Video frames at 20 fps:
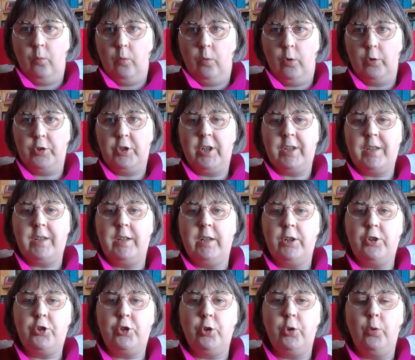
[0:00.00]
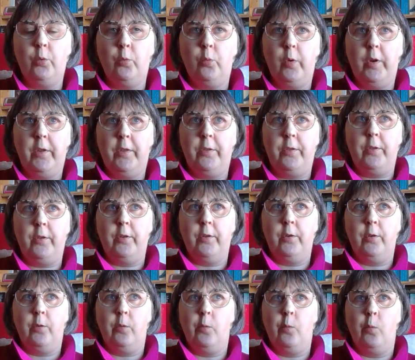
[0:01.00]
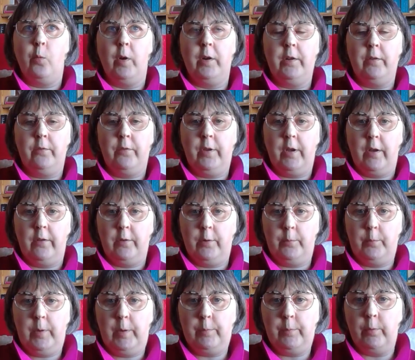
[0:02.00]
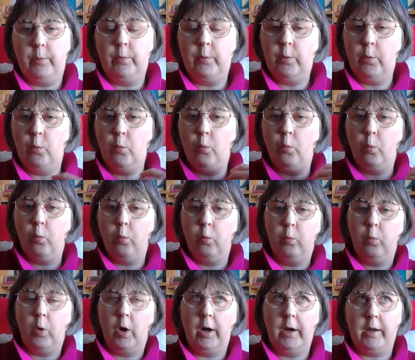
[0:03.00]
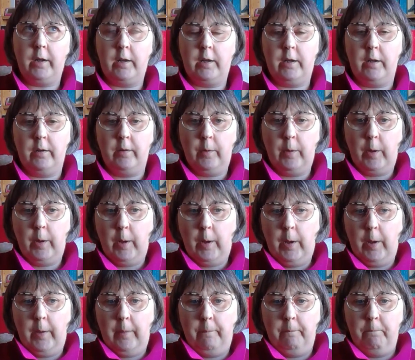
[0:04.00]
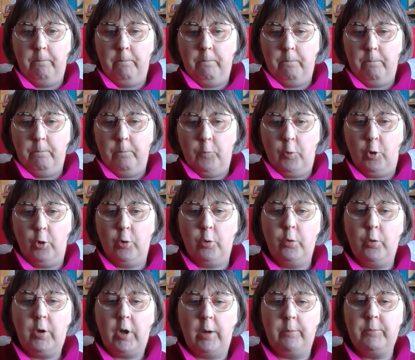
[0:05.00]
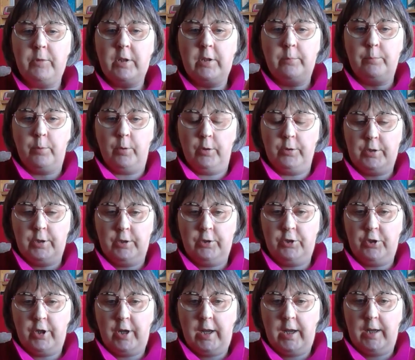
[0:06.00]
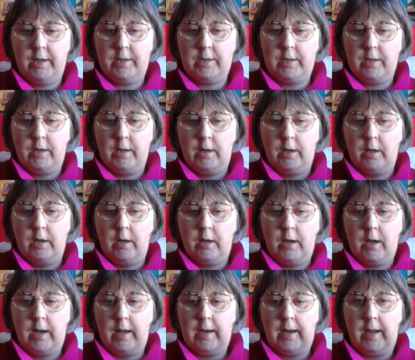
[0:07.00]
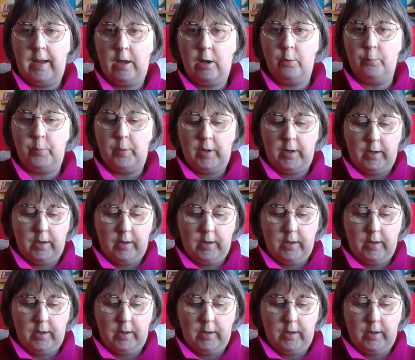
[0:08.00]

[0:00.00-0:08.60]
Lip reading: or she has an issue with one of the other people who work or who come to the potting shed and help